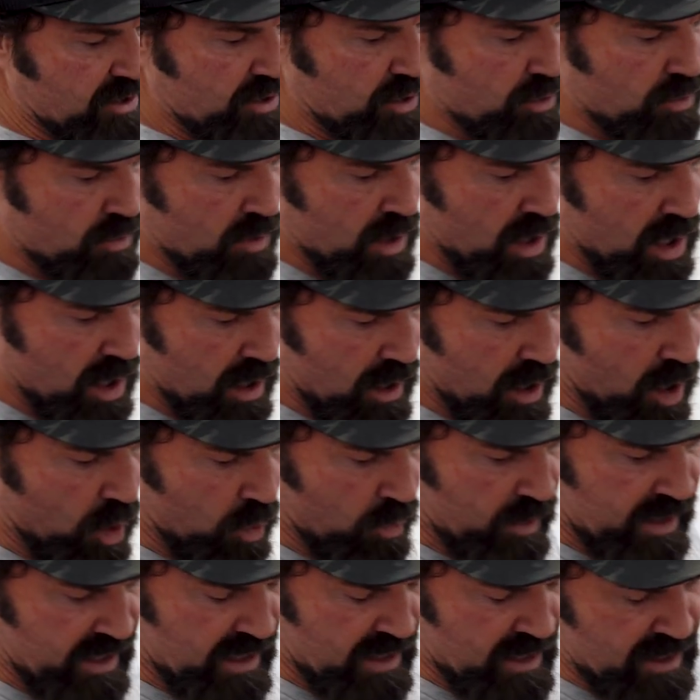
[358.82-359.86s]
new
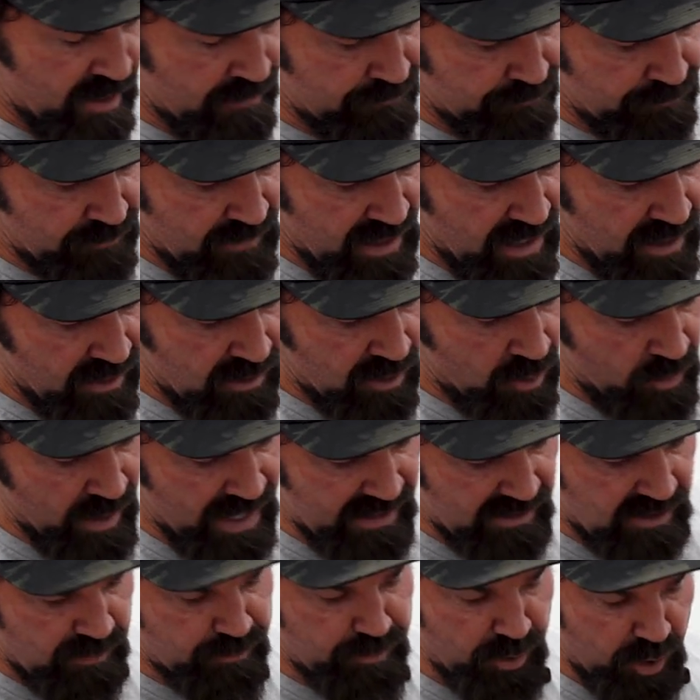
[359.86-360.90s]
OEM
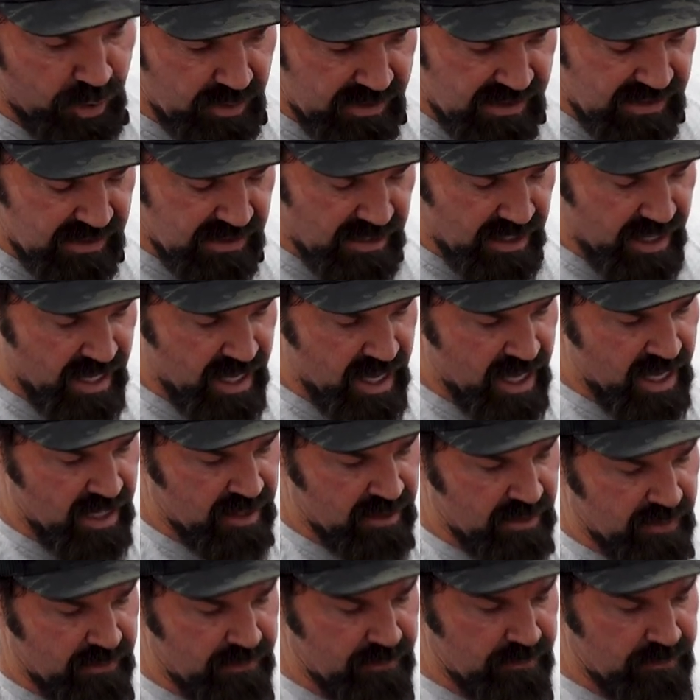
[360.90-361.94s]
NOS boots and